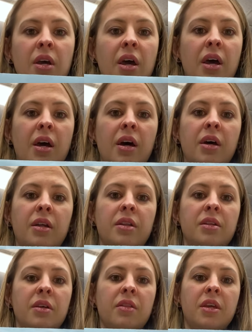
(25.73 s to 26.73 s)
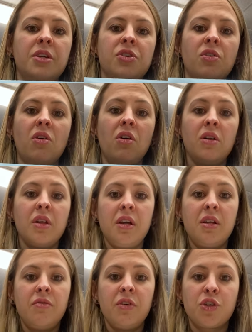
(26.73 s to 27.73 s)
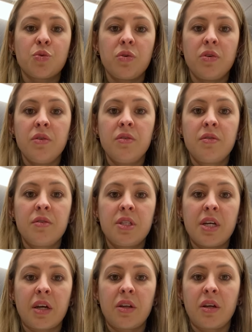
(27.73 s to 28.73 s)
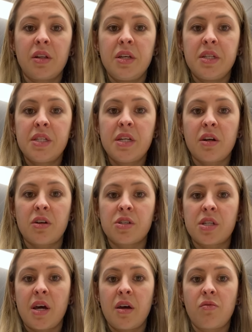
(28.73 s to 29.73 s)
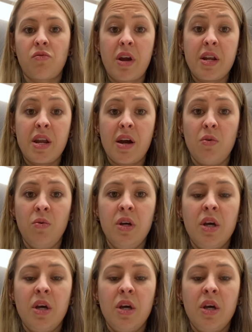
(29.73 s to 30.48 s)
and these are all individual, technically, stickers right now.